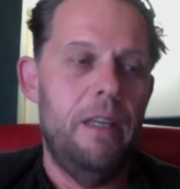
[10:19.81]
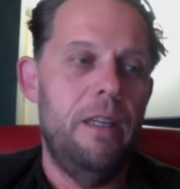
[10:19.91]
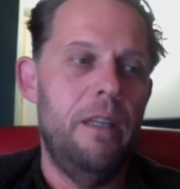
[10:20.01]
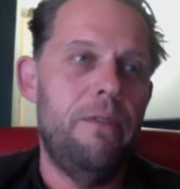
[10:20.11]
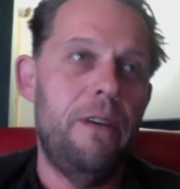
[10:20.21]

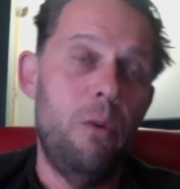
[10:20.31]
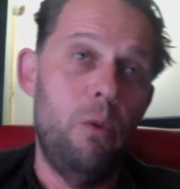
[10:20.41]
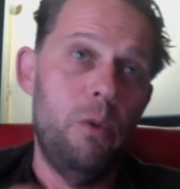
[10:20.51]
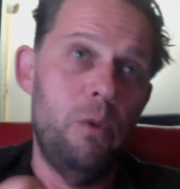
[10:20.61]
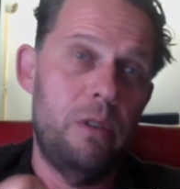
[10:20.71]
If I
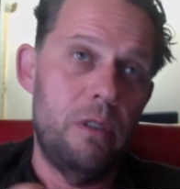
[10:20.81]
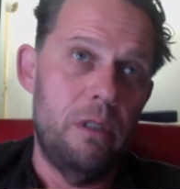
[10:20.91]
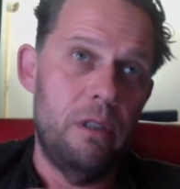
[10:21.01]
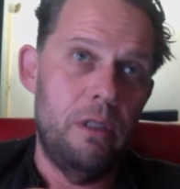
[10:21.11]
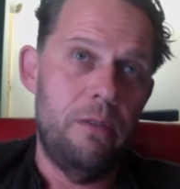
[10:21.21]
would,
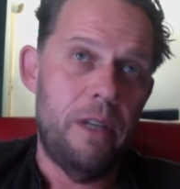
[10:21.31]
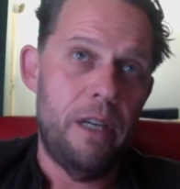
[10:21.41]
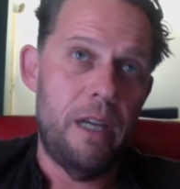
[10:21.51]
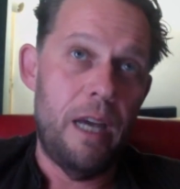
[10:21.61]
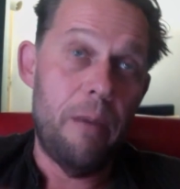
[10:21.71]
if
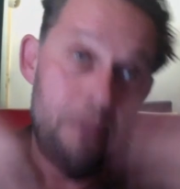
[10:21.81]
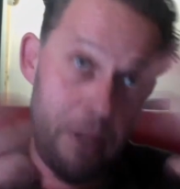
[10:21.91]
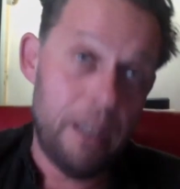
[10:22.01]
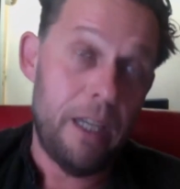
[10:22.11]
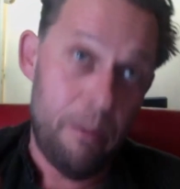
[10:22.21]
I'm thinking